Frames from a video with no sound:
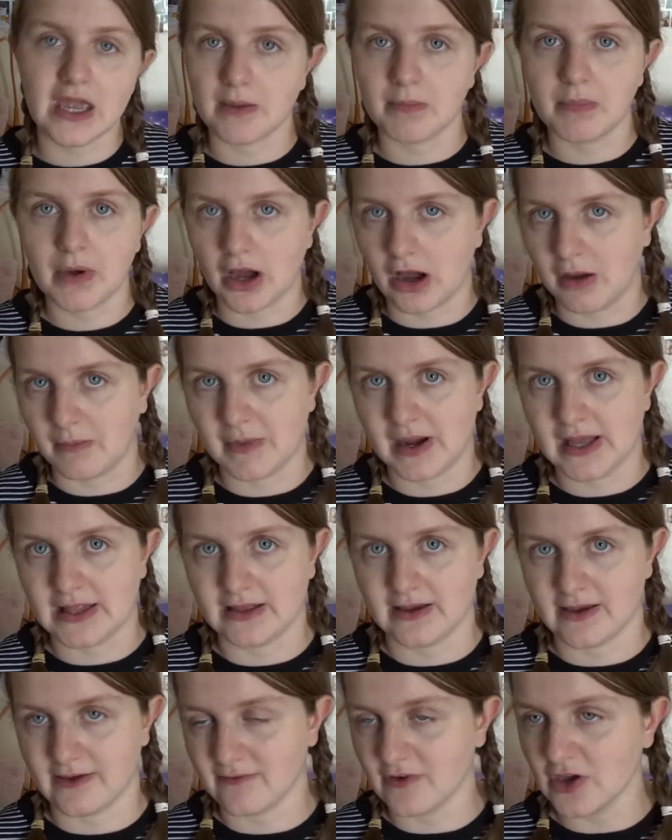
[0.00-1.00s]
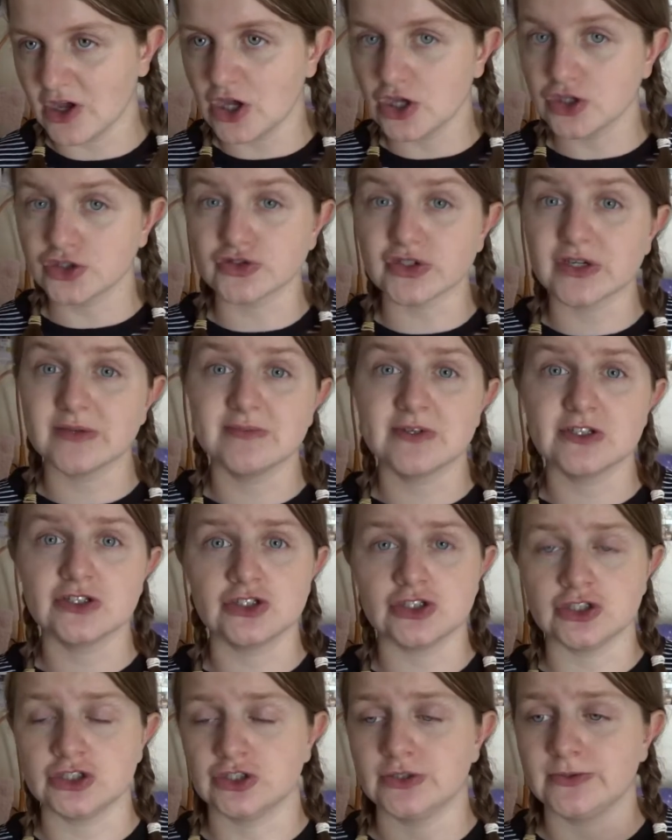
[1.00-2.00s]
part of my life. Treatment
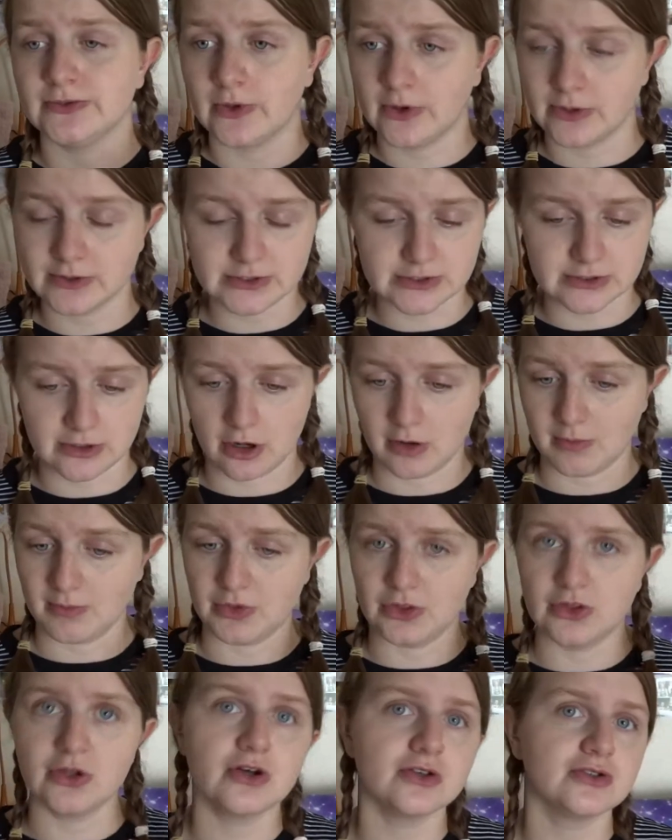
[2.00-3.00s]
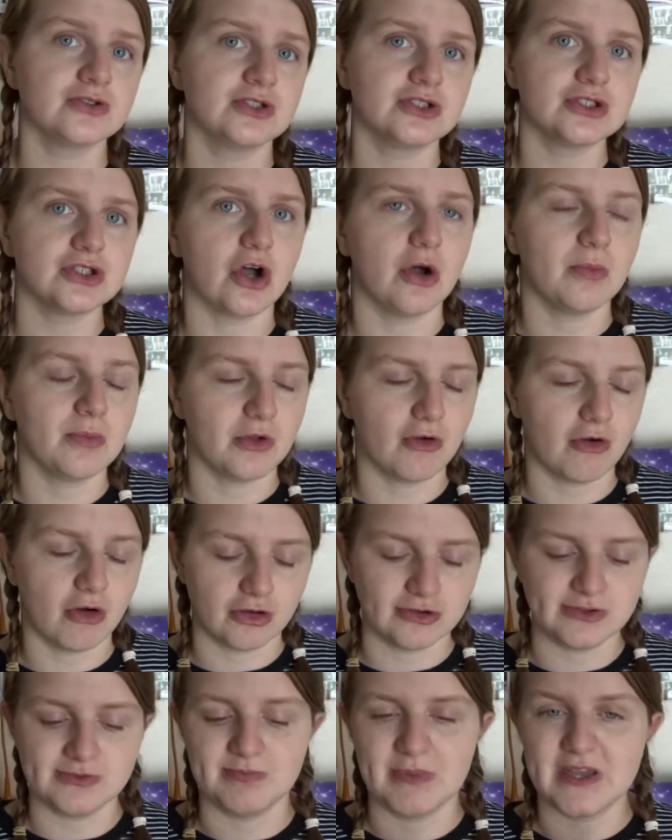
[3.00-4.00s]
does not stop, non-stop. You're
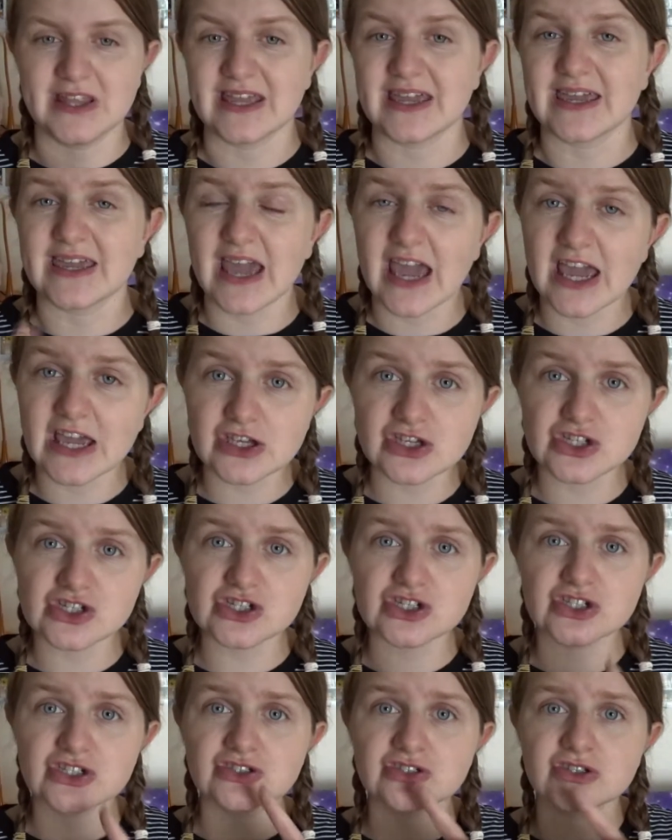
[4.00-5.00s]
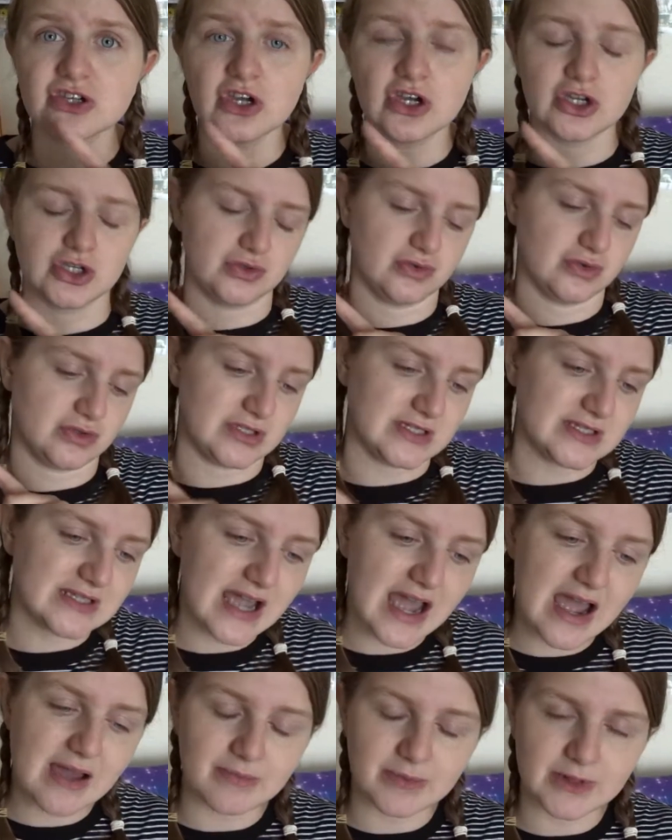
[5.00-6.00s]
on medication, you're on
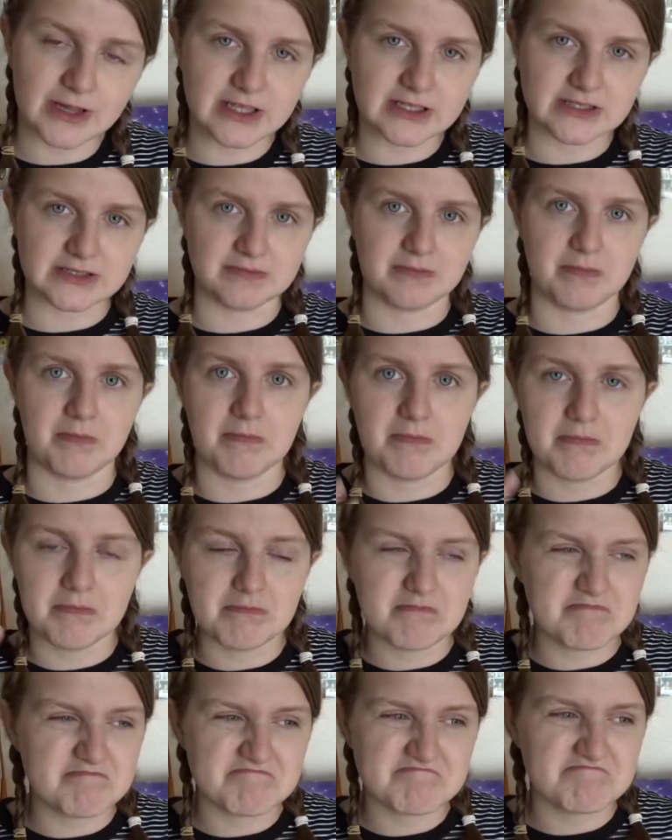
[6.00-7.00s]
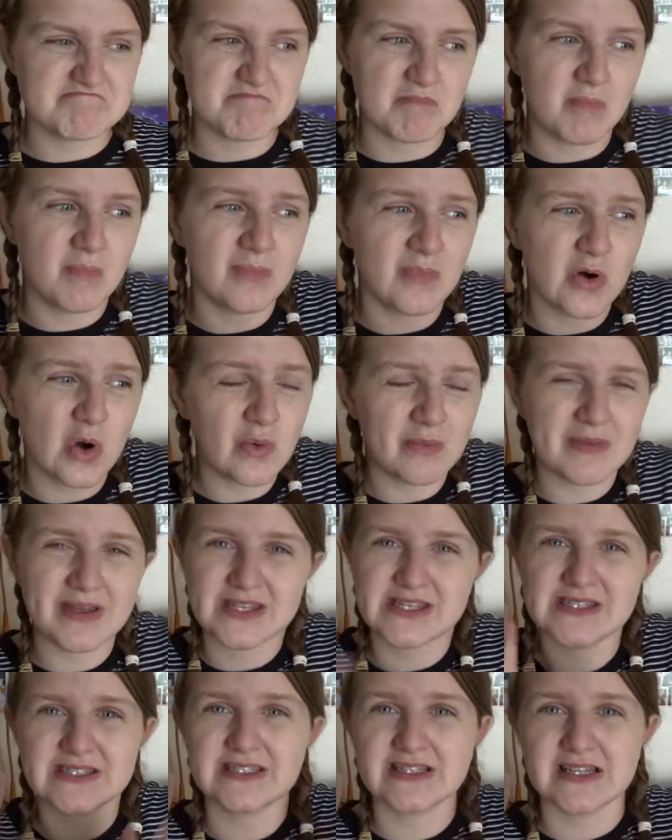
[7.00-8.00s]
tablets, more
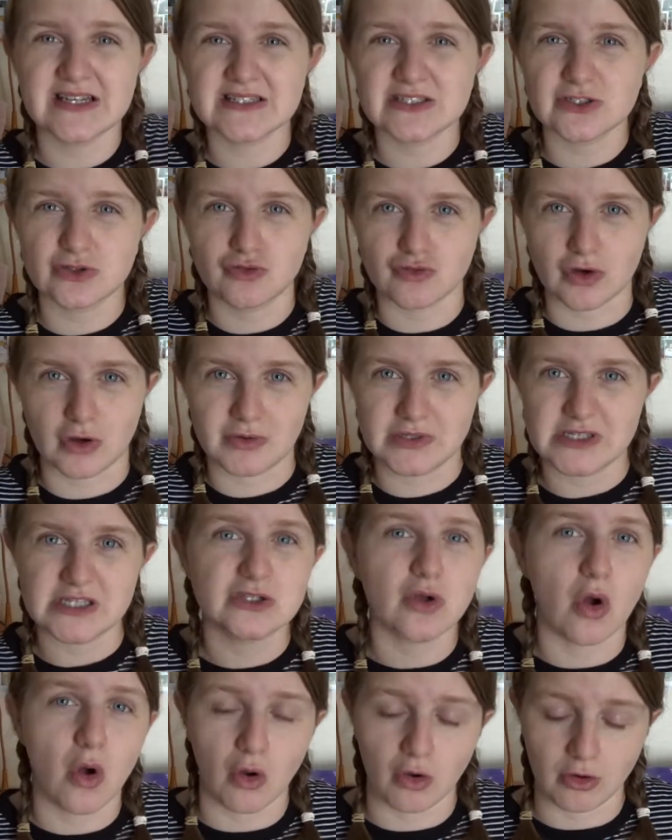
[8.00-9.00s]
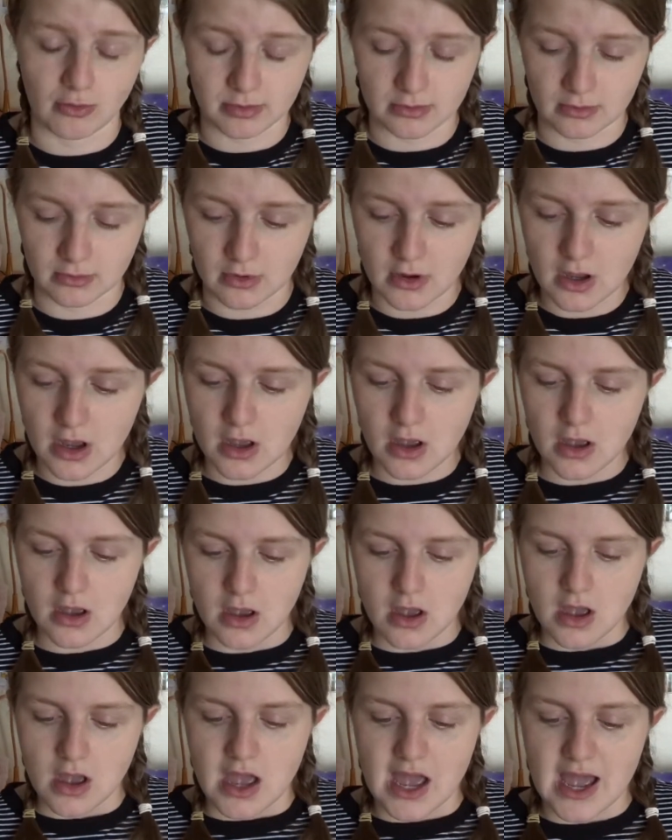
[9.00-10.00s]
medicine. It's gross, it's horrible.
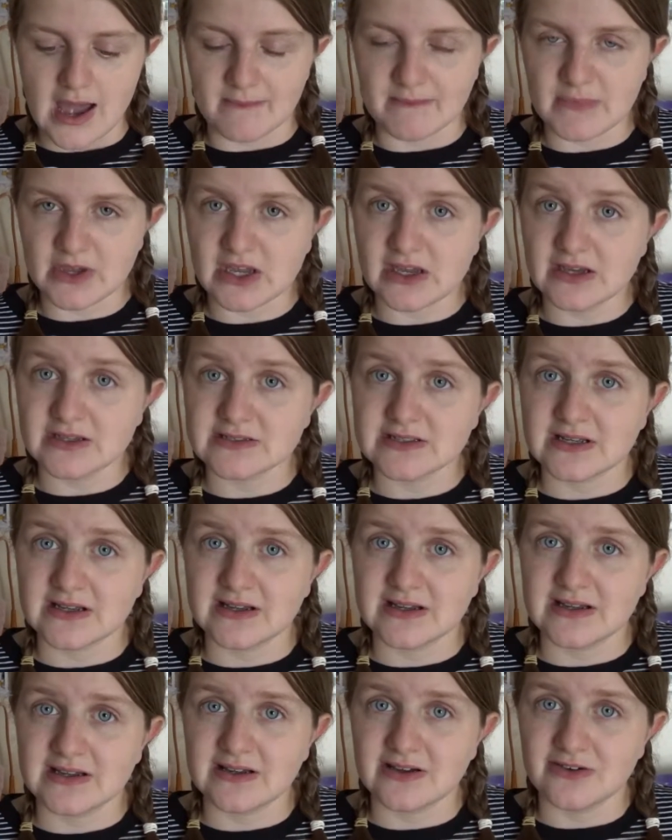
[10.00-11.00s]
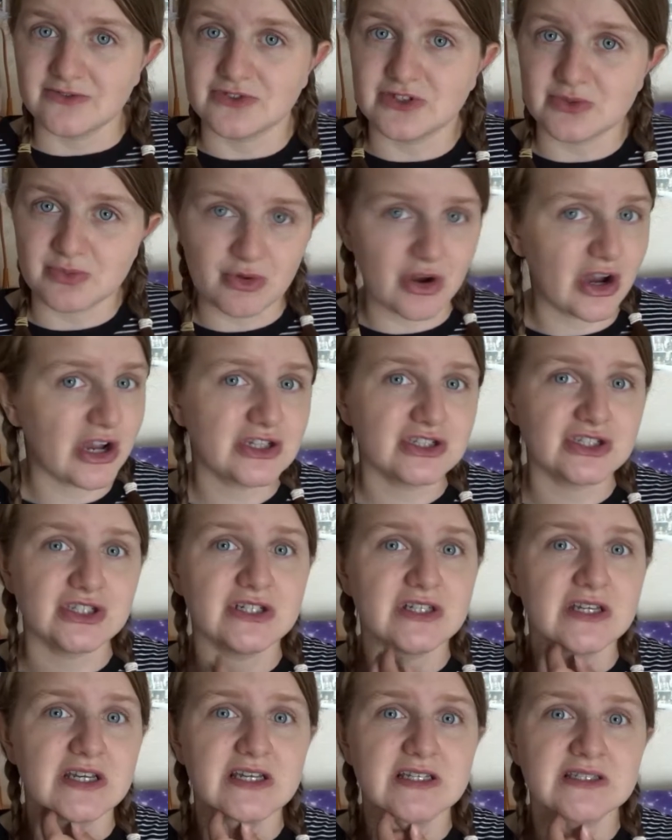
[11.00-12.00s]
And because of
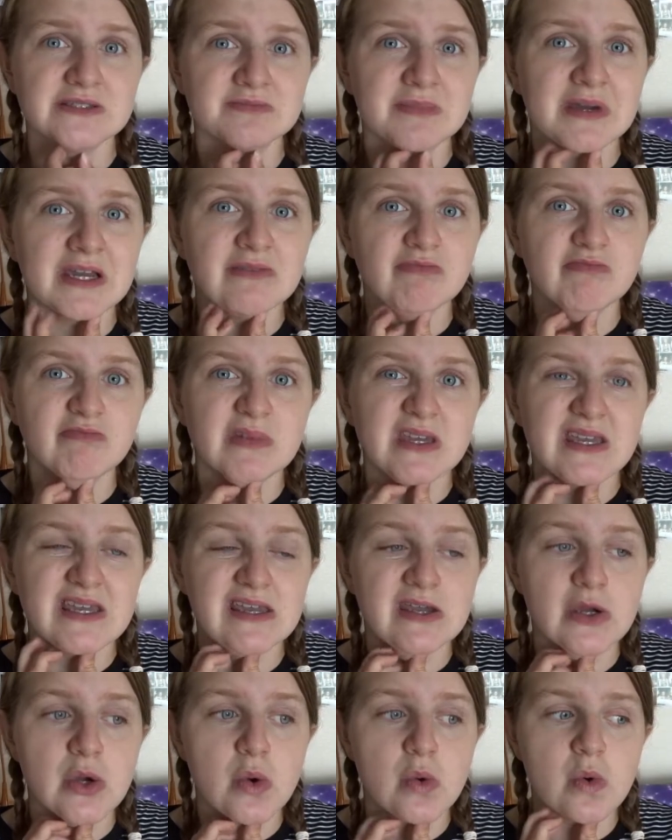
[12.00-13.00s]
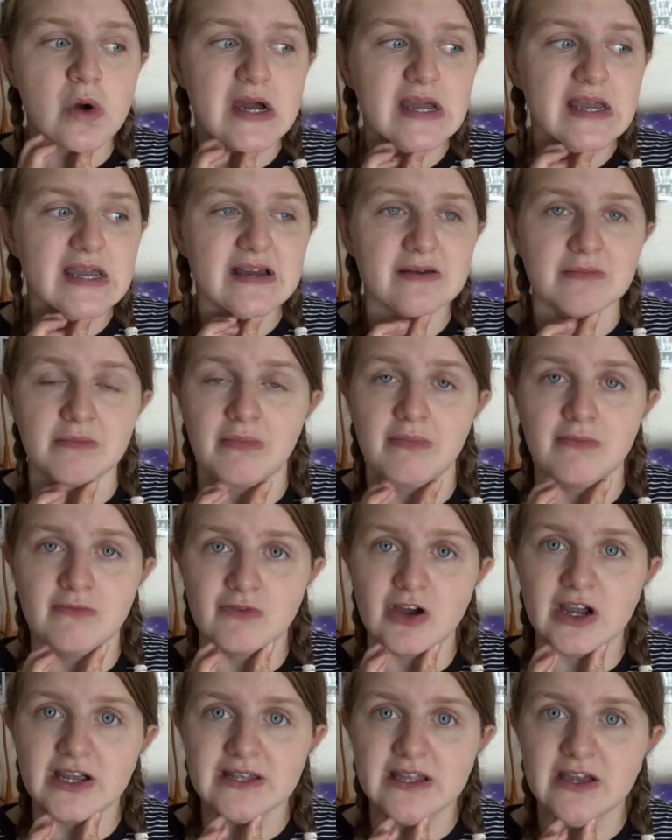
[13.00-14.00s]
depression, it's made me who I am
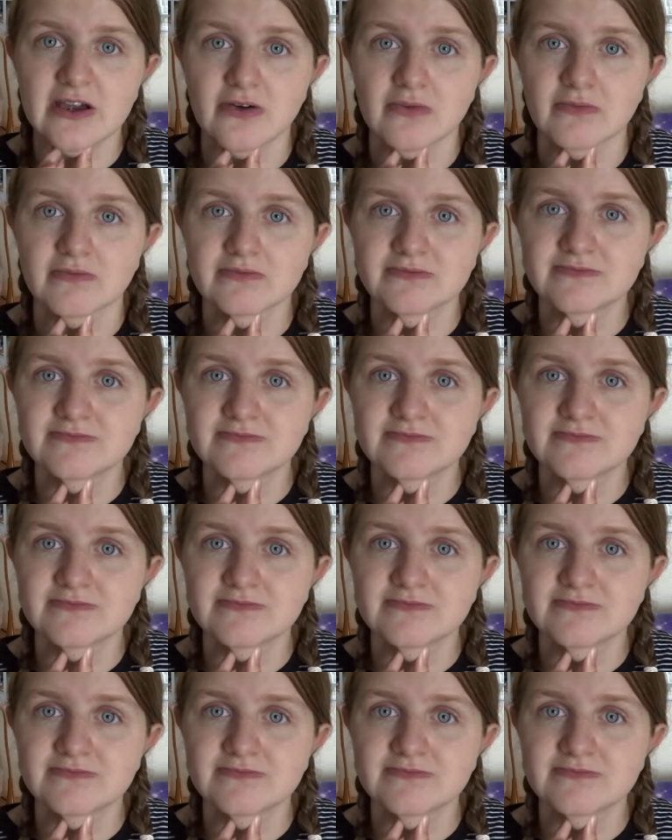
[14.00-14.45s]
right now,